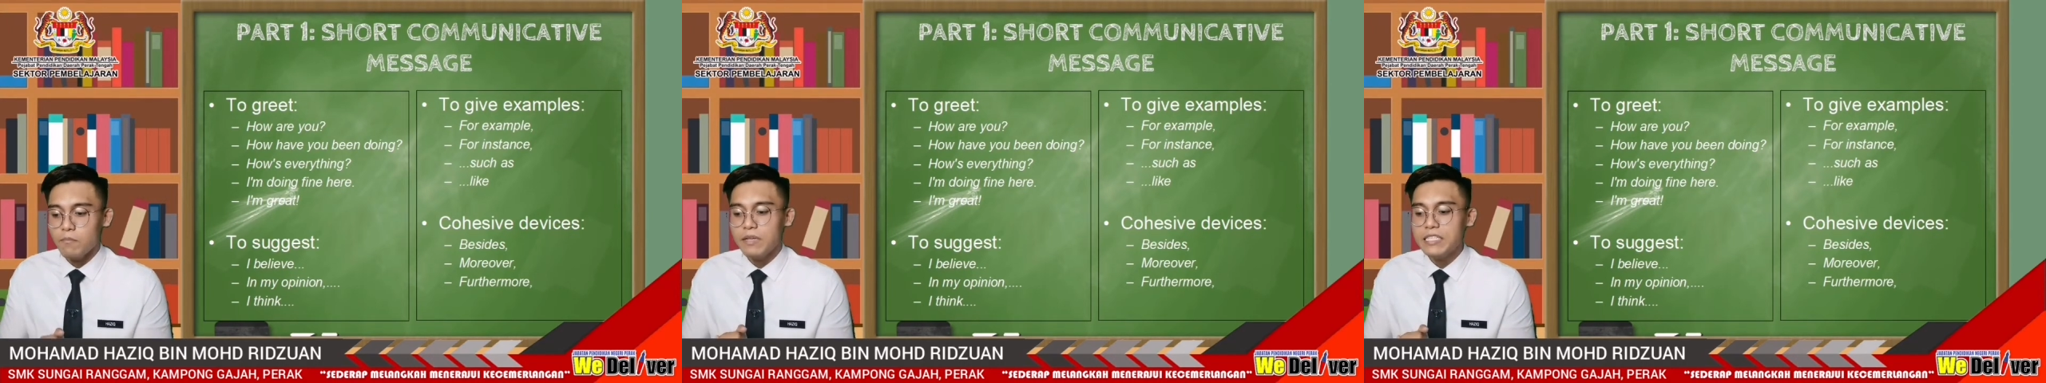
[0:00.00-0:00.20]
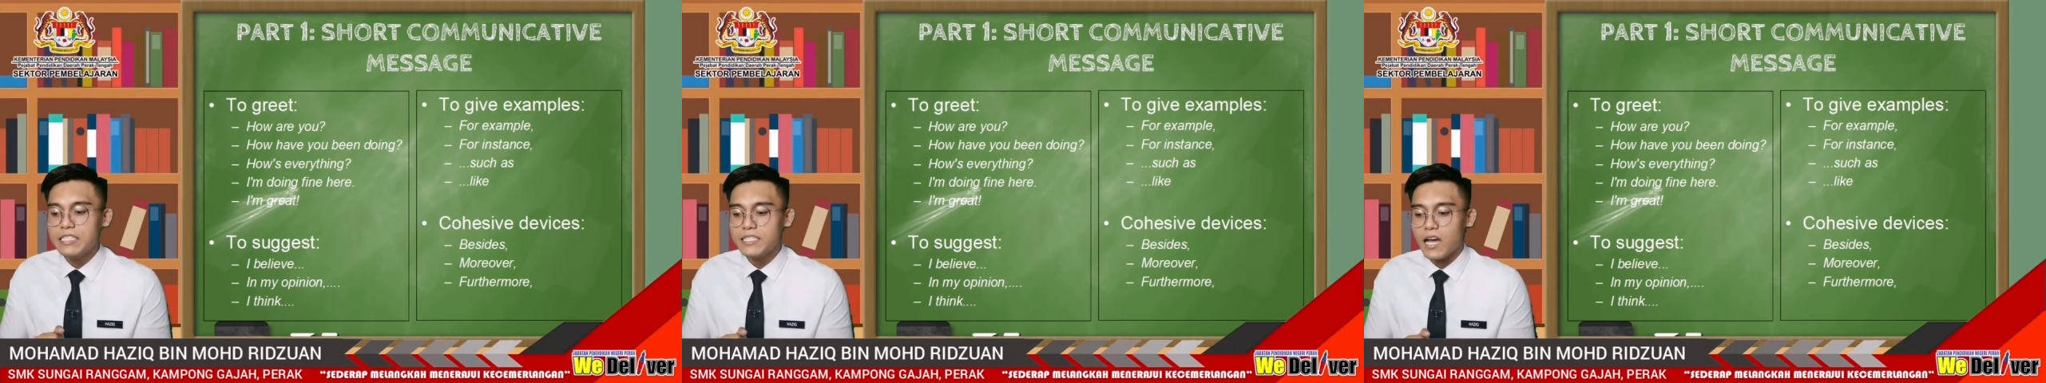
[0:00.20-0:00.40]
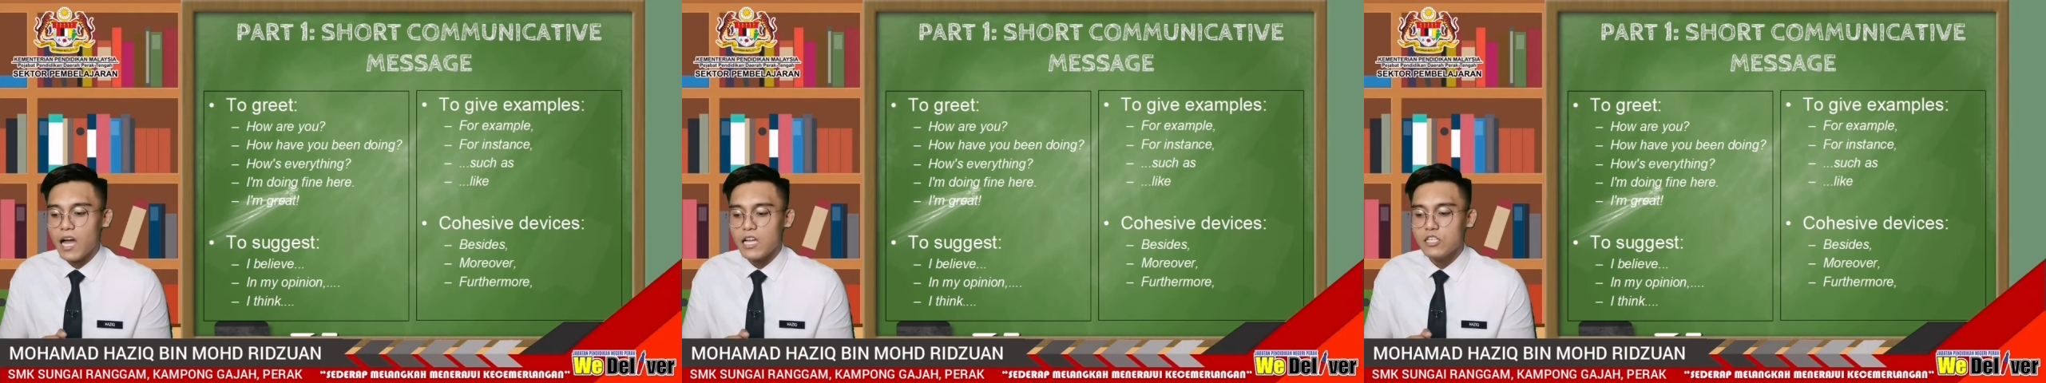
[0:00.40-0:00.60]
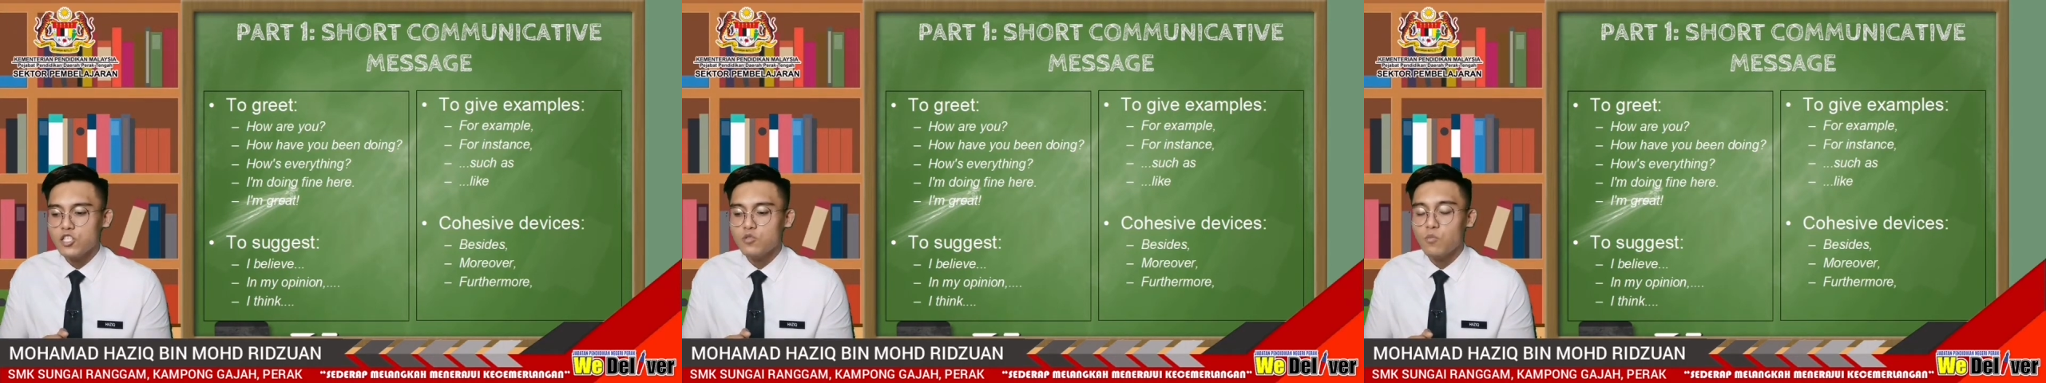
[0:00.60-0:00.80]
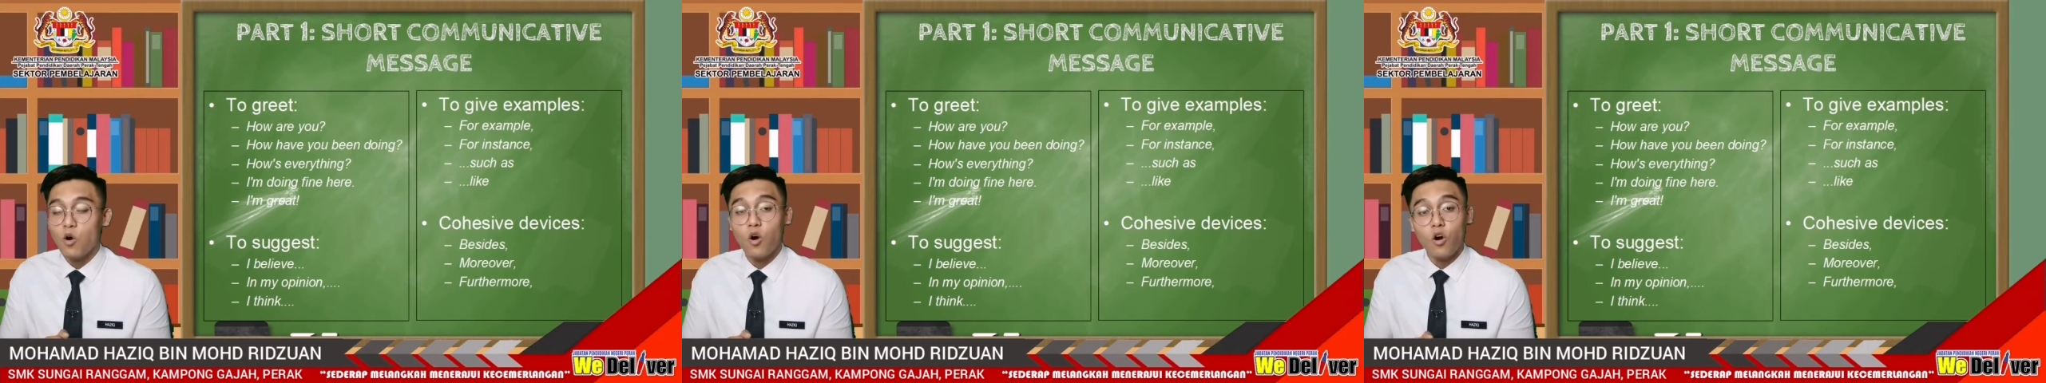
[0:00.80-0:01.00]

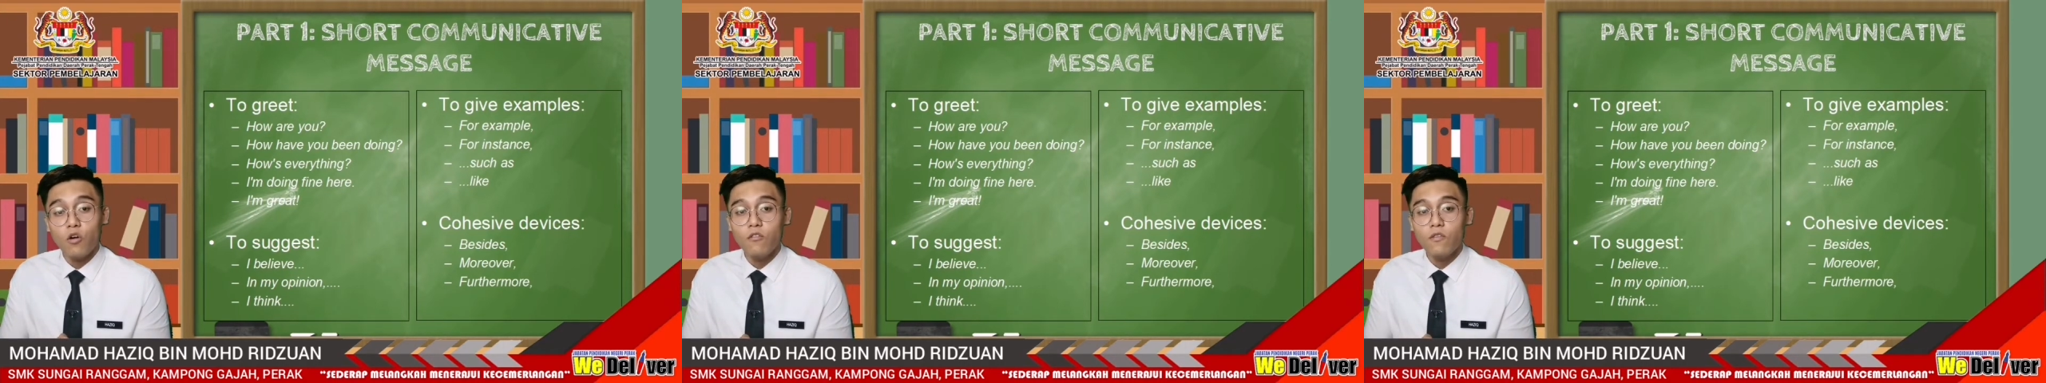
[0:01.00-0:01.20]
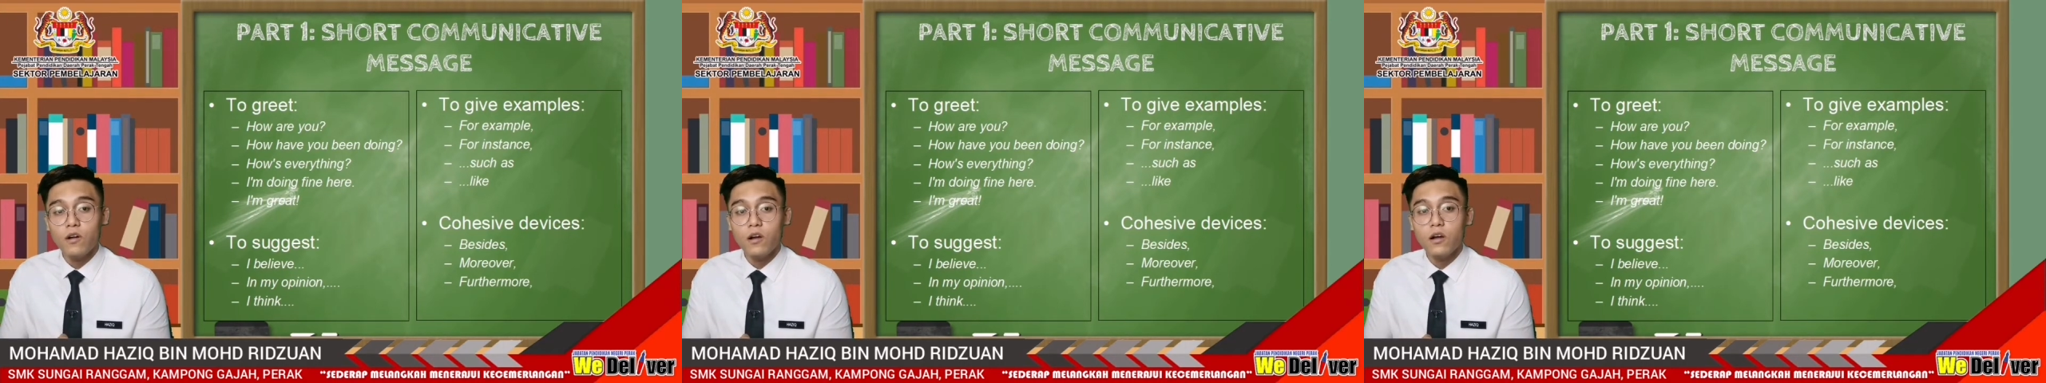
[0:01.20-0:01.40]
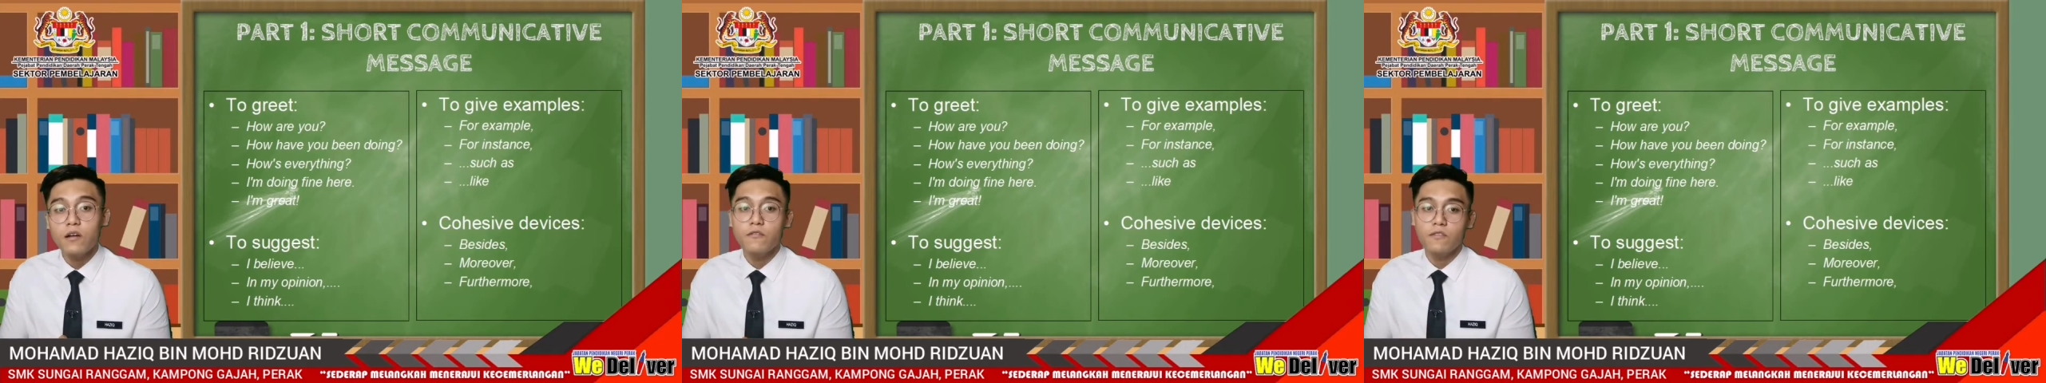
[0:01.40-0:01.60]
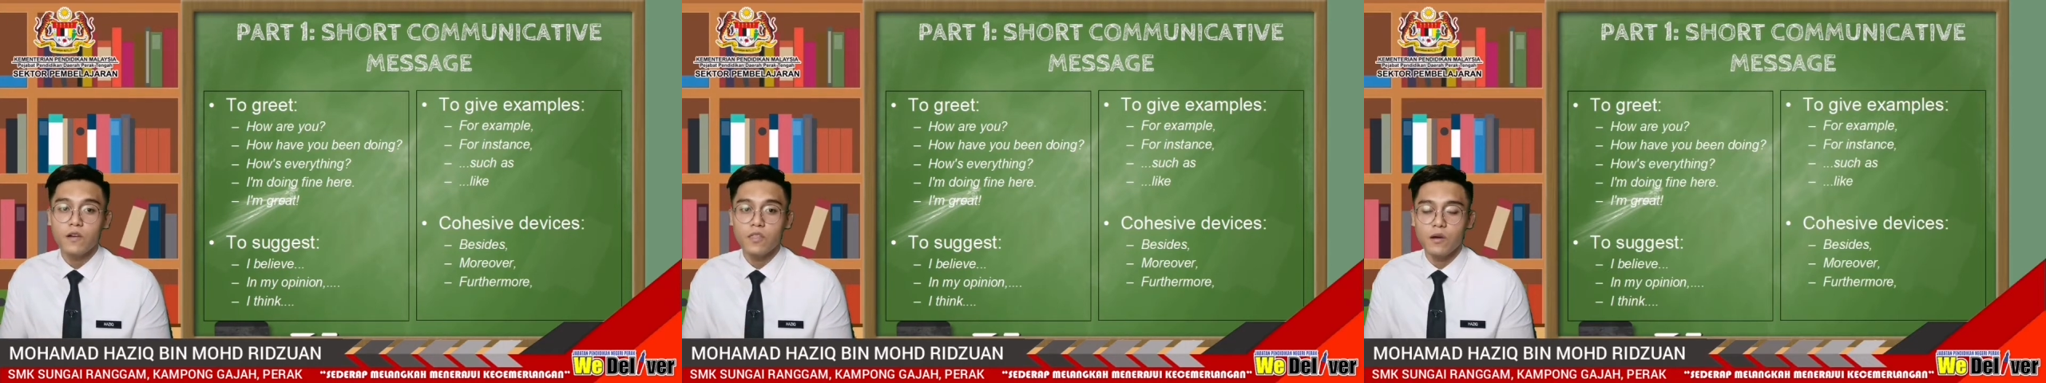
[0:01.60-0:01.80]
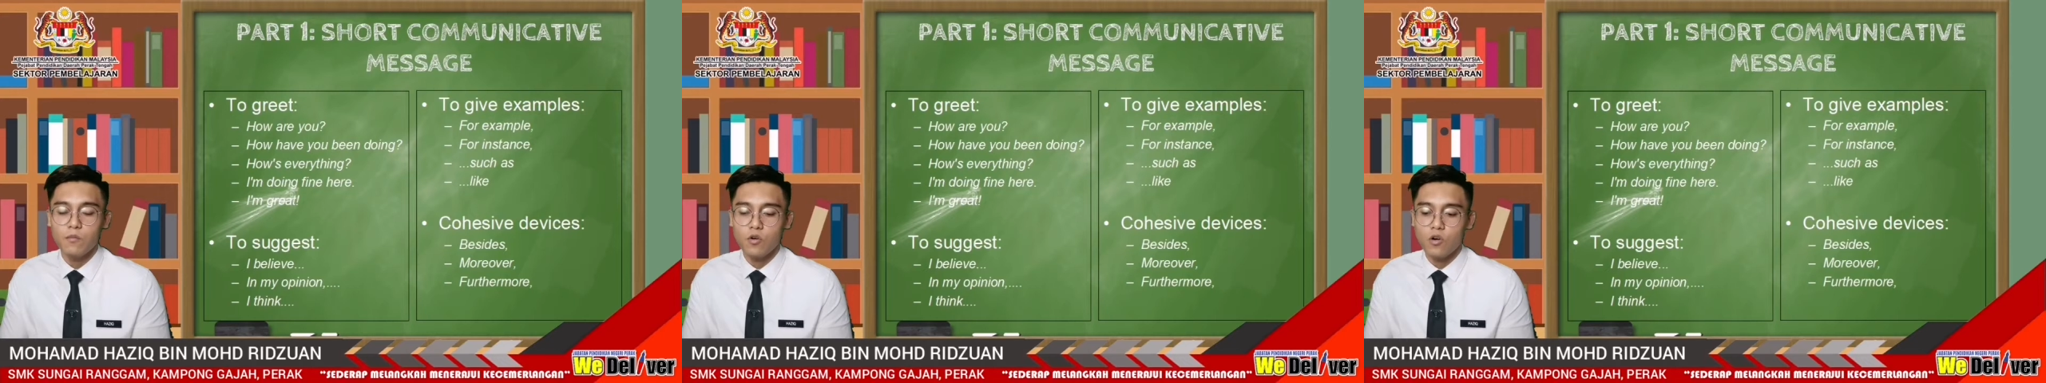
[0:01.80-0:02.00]
besides, moreover,
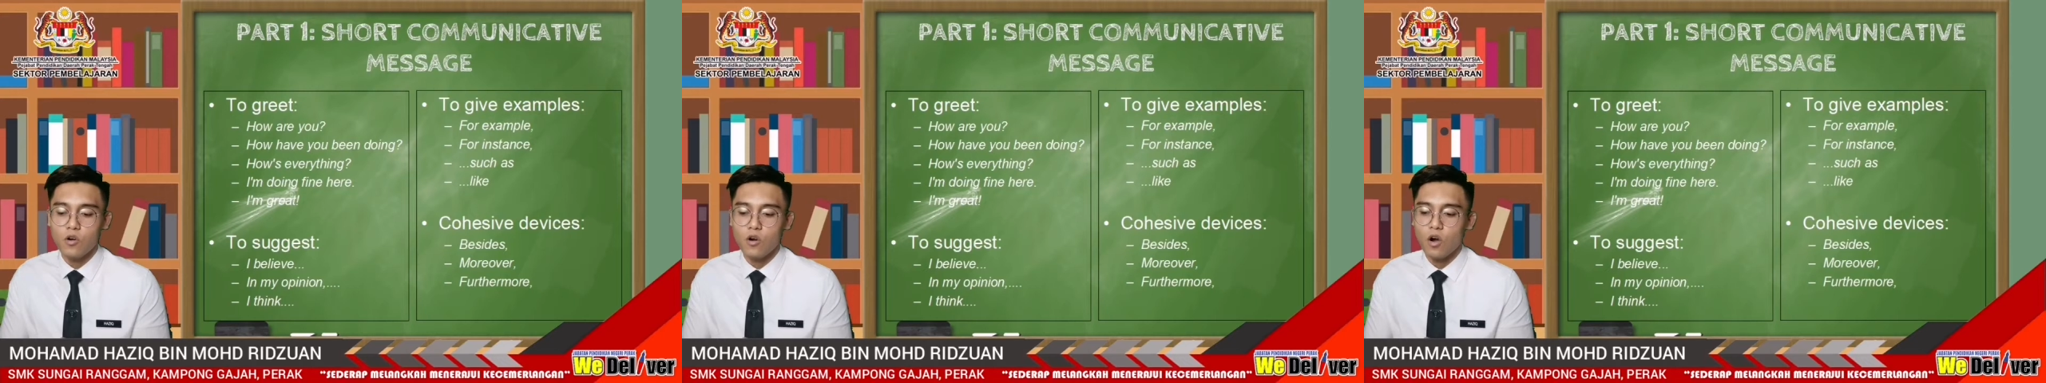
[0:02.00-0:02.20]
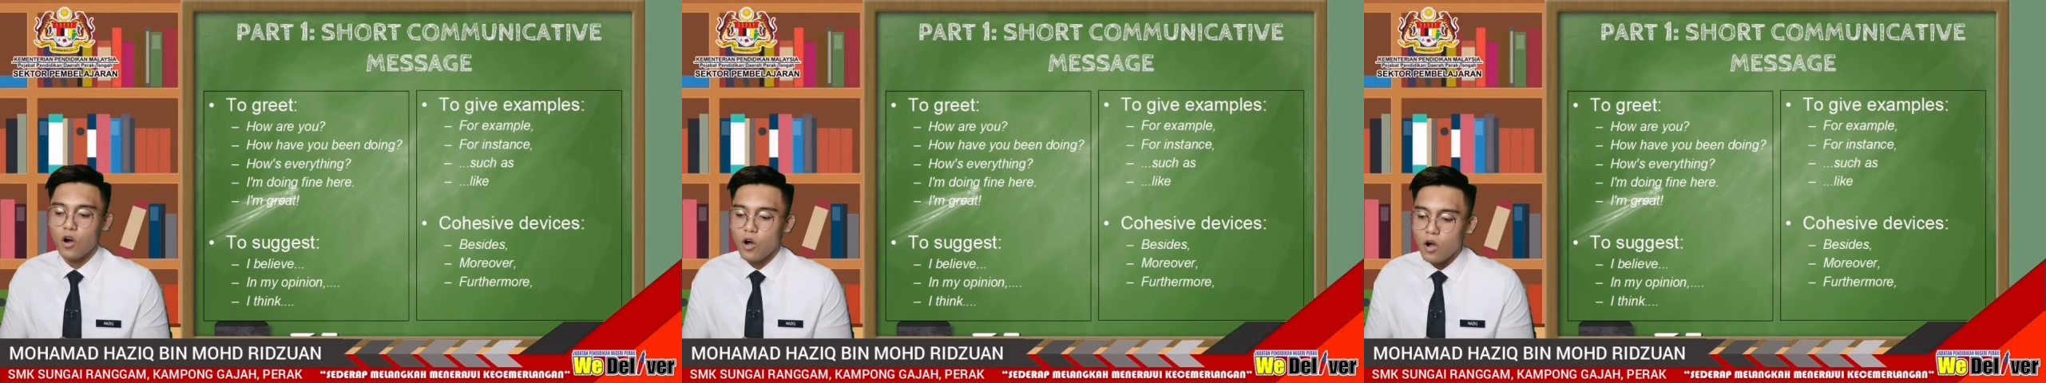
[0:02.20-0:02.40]
furthermore,